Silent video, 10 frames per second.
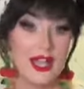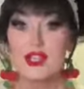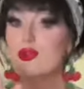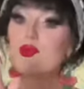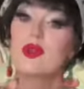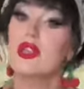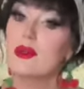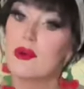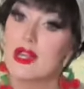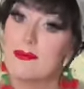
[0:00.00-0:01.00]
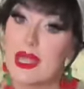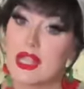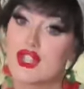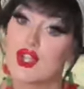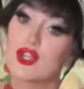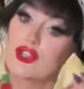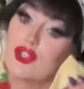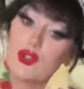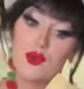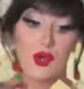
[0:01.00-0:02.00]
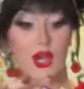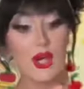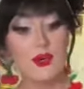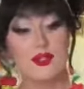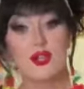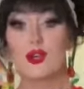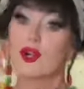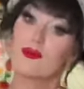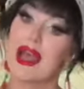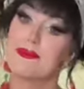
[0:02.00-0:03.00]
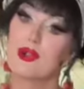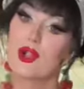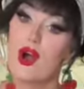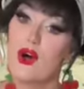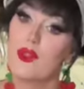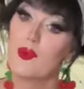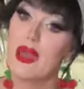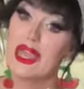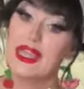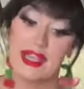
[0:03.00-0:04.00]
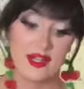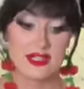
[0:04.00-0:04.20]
You really want to make sure to close your wrapper all the way here